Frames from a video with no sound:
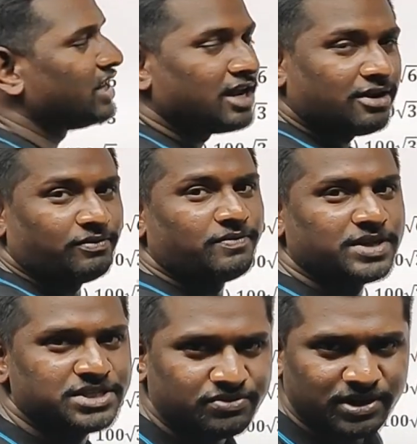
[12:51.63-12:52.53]
Area of
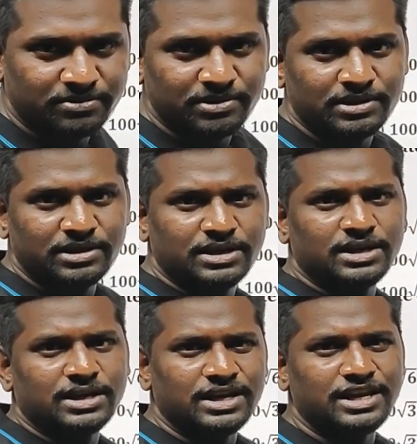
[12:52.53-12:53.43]
first one.
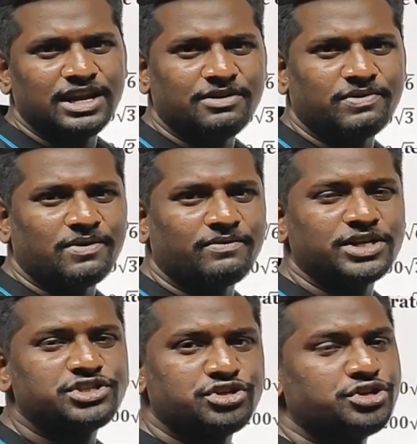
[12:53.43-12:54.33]
Area of
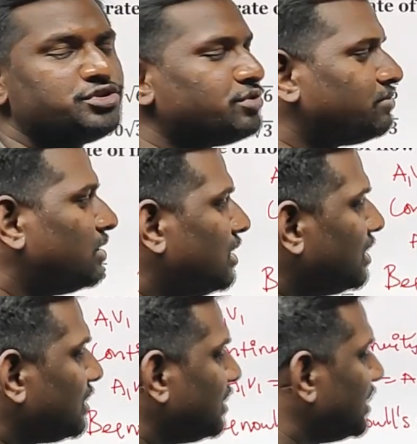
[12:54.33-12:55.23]
first tube,
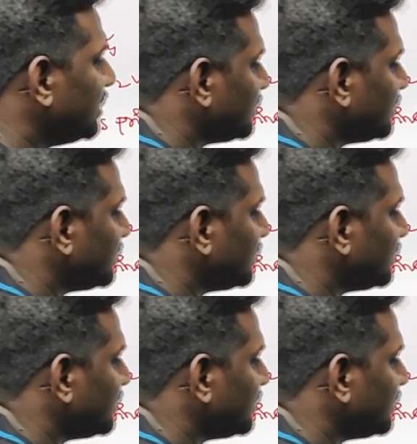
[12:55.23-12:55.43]
that